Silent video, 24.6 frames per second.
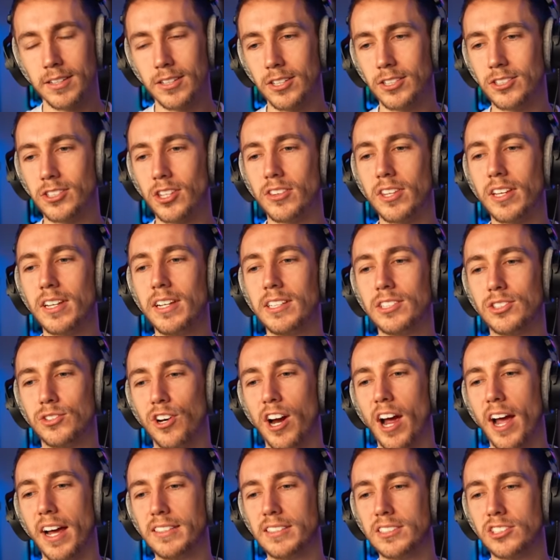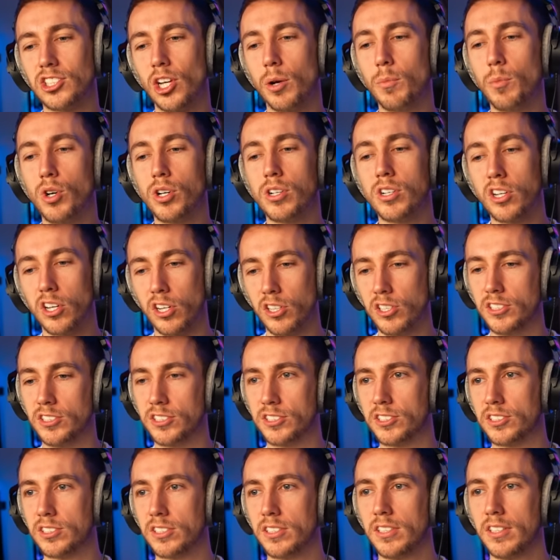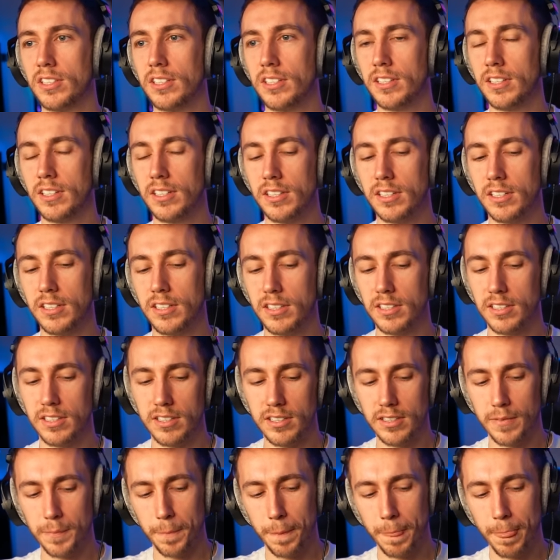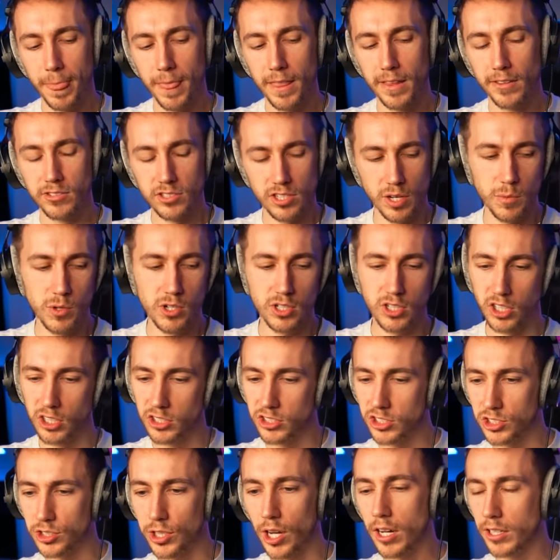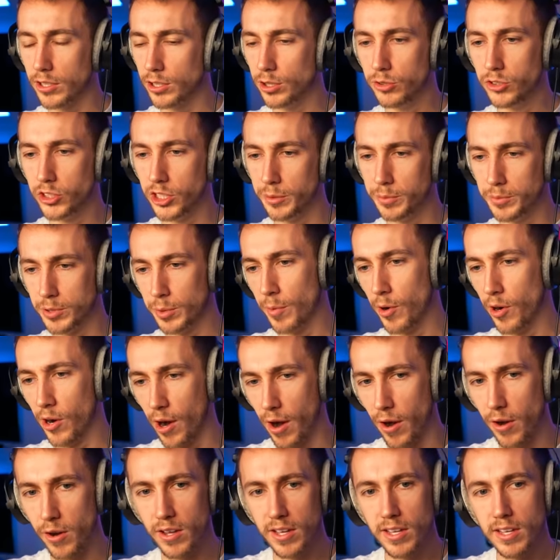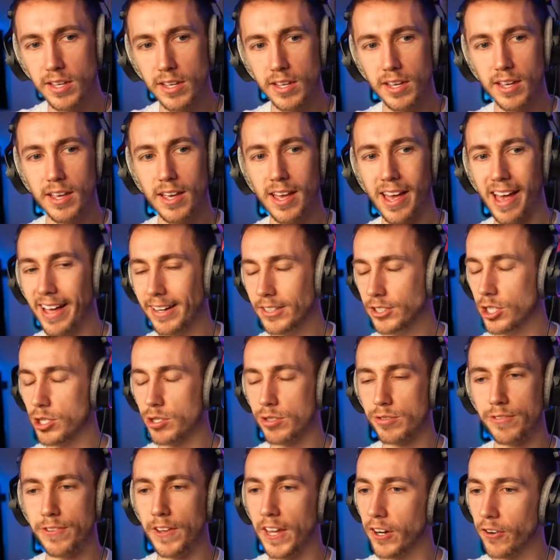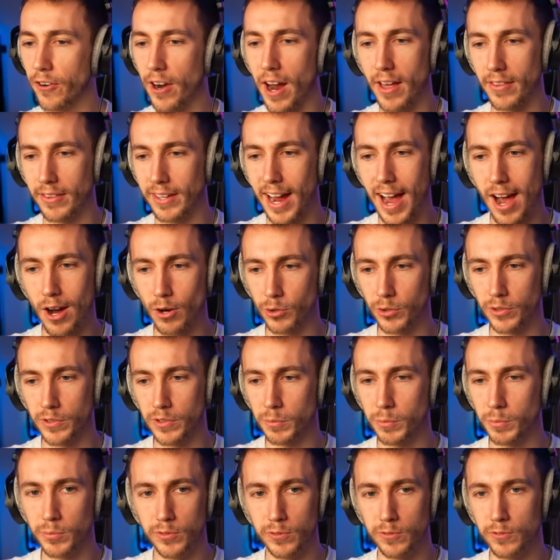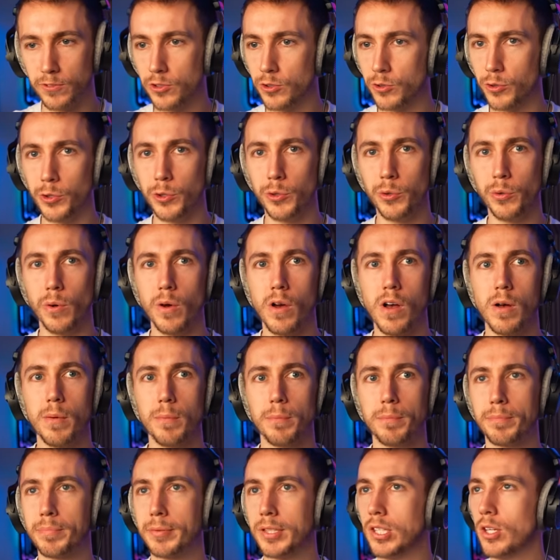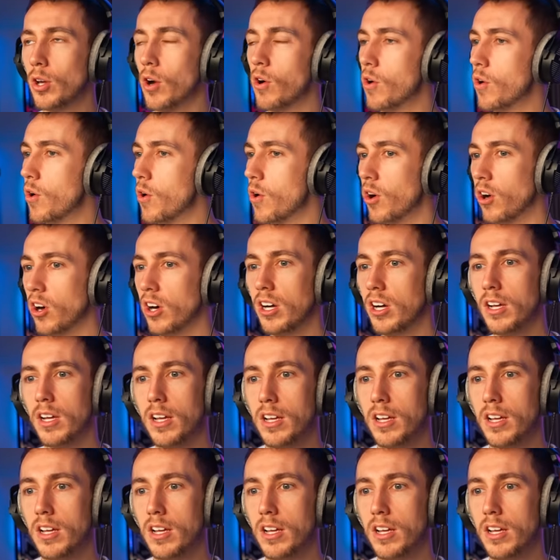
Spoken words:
Because the thing is, right, someone could start YouTube tomorrow and just figure out the algorithm through pure